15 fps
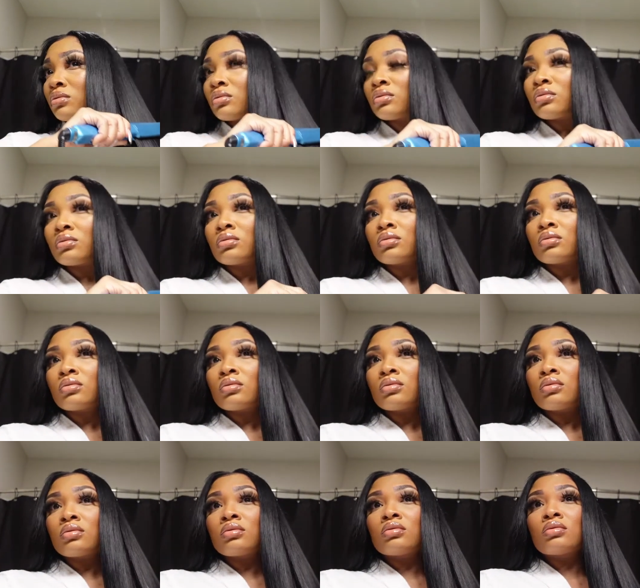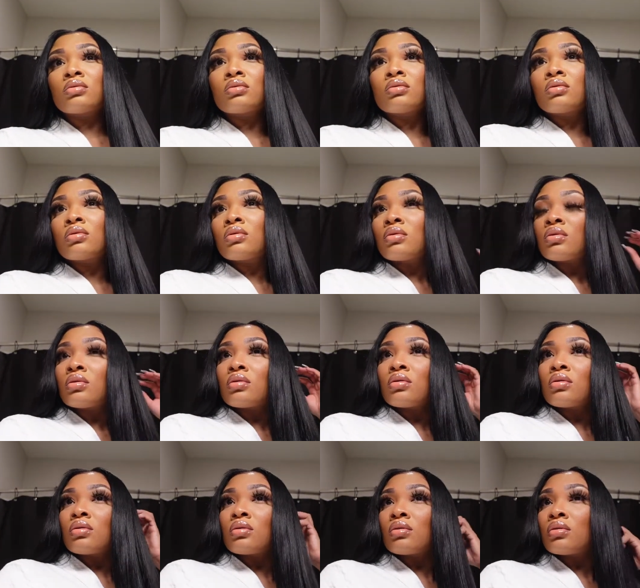
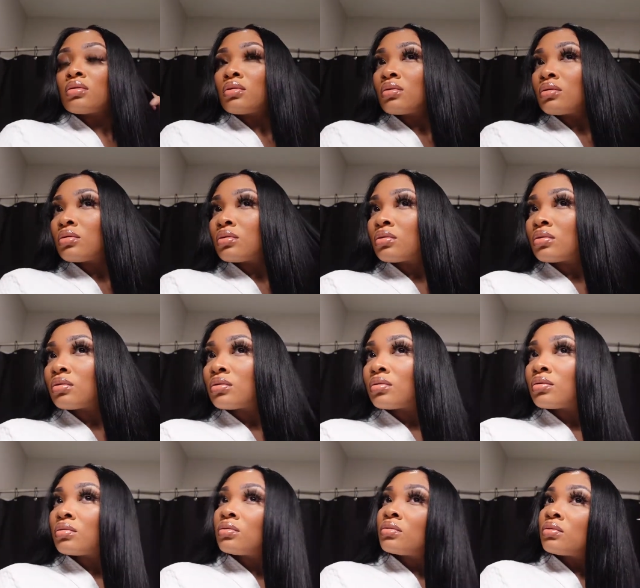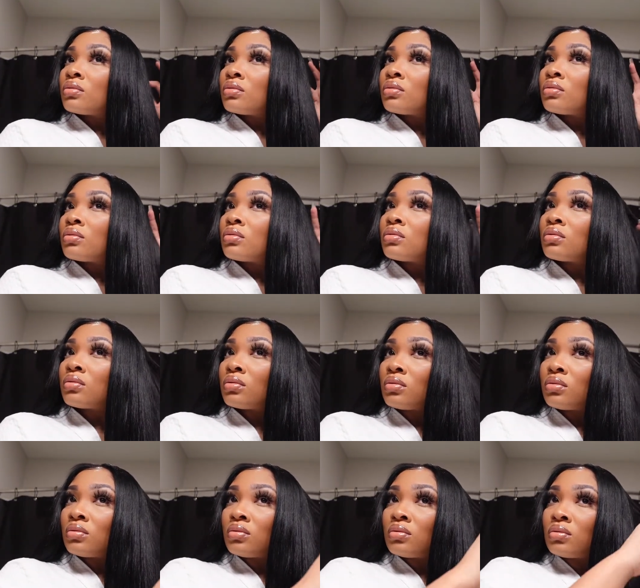
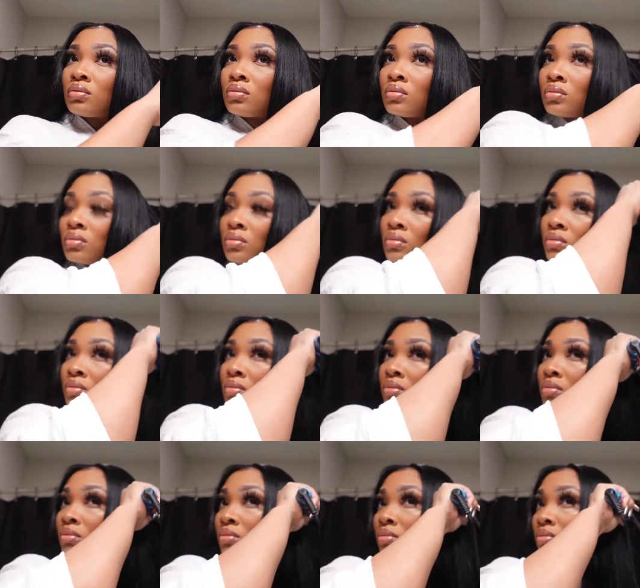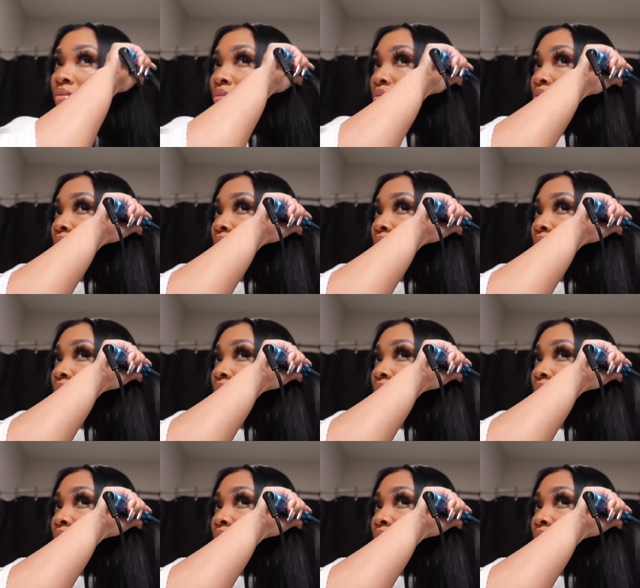Nobody speaks.